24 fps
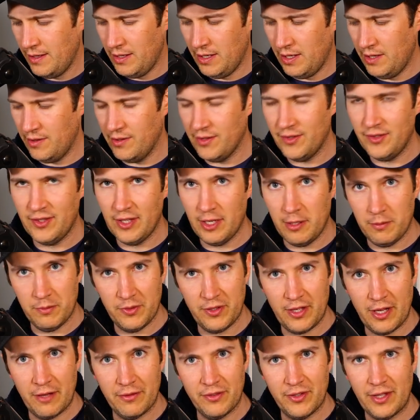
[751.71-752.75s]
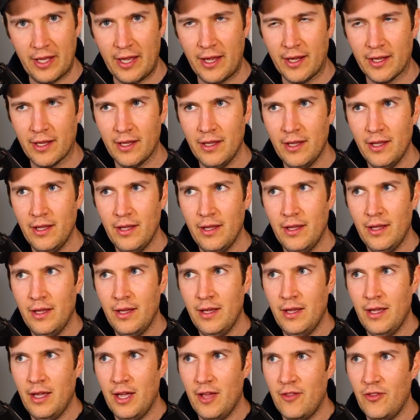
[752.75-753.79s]
in the same stuff sack.
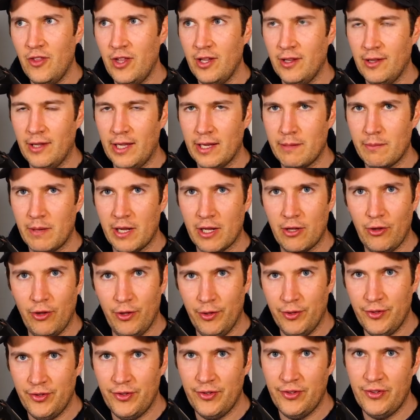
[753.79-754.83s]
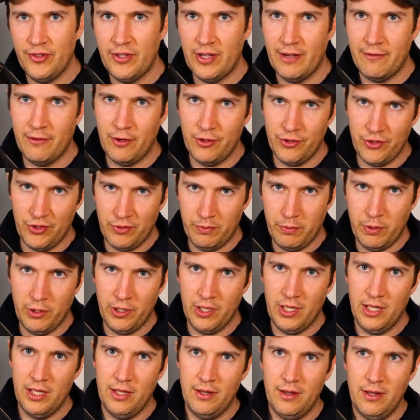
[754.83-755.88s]
And then like my clothes and stuff, I'll just
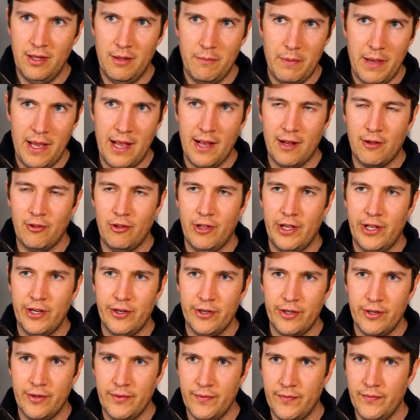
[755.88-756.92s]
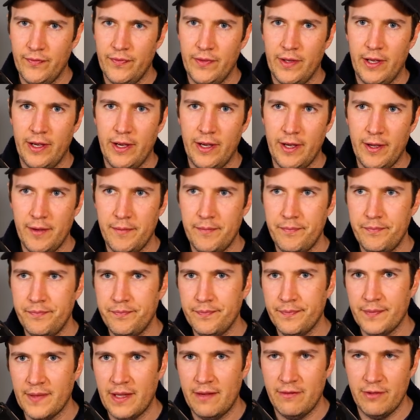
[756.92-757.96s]
put in the pack liner.
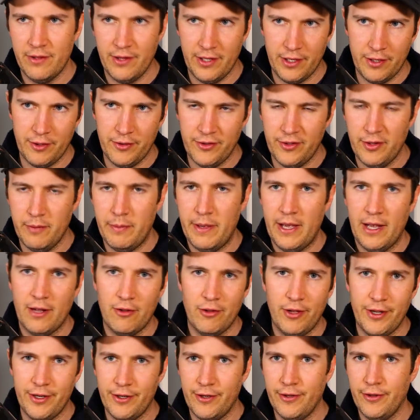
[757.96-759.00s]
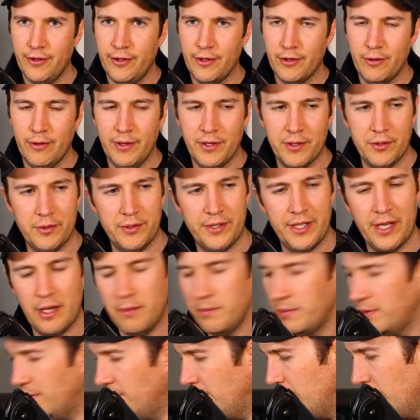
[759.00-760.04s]
Everything goes in the pack liner and then crinkled
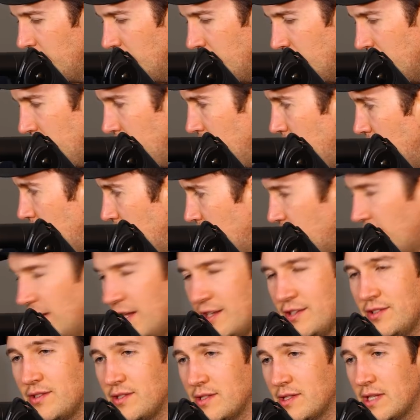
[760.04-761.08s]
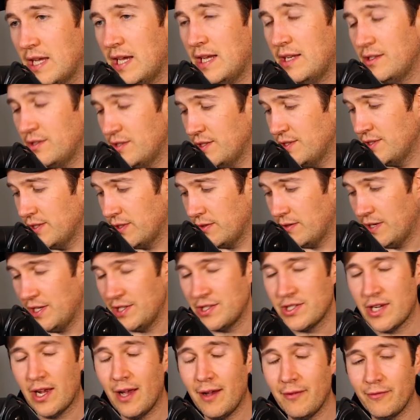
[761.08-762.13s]
up. And that does a great
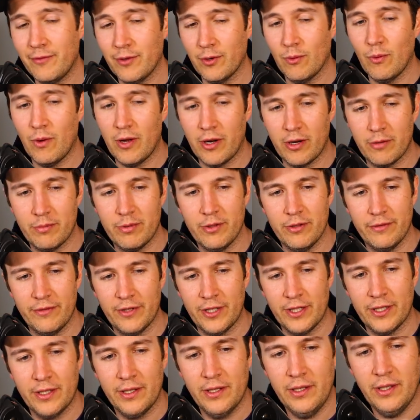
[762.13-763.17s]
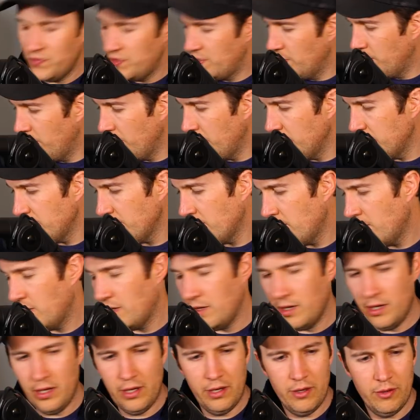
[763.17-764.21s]
job for waterproofing. So those
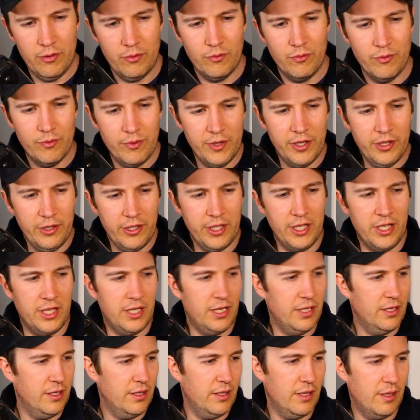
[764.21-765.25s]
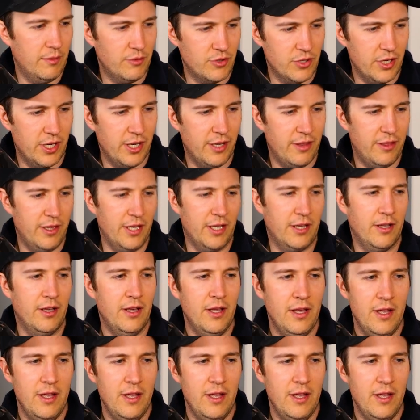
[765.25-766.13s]
are really, I'm trying to think